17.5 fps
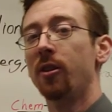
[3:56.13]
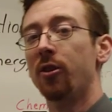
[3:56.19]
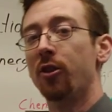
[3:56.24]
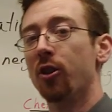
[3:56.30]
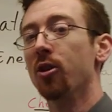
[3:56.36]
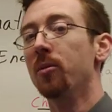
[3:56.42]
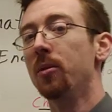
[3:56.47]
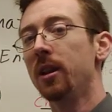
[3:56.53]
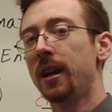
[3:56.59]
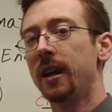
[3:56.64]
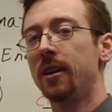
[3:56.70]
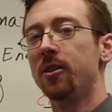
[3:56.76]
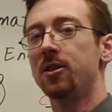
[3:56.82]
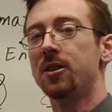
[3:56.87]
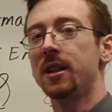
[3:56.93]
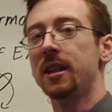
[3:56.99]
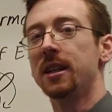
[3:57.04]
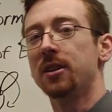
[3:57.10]
Thermal
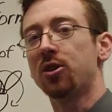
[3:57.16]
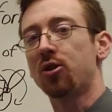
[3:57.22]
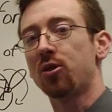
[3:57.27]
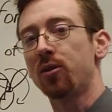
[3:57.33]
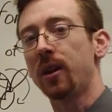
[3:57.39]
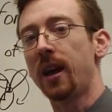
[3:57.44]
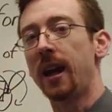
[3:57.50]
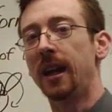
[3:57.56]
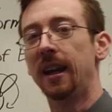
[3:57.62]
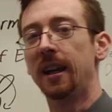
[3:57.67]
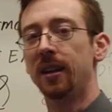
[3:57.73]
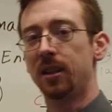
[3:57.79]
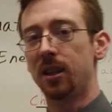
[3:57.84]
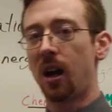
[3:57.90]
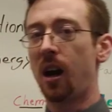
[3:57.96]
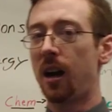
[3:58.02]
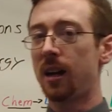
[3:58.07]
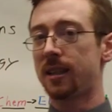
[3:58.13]
energy is created and
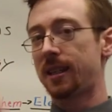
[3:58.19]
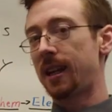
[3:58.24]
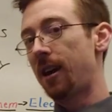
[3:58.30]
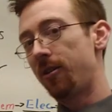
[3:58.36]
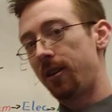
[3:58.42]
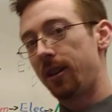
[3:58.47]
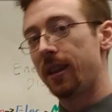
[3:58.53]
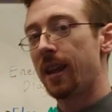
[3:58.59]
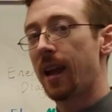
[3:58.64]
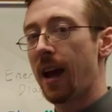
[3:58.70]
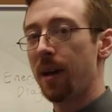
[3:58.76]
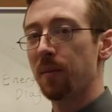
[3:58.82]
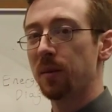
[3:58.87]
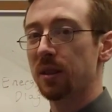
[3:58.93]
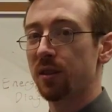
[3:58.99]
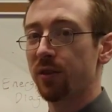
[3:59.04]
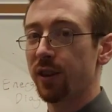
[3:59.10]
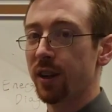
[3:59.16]
tossed out into the
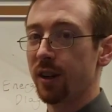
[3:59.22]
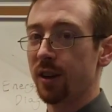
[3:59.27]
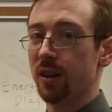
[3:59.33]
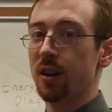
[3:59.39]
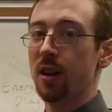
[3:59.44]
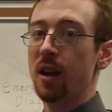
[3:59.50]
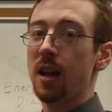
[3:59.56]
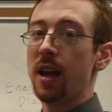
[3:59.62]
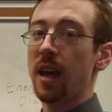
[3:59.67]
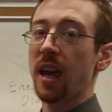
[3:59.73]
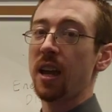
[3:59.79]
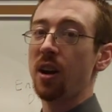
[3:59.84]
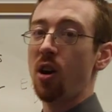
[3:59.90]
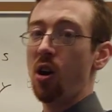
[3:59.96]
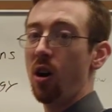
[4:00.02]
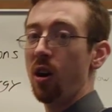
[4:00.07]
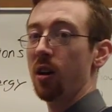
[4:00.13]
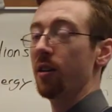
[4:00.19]
atmosphere in
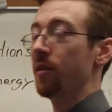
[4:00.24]
all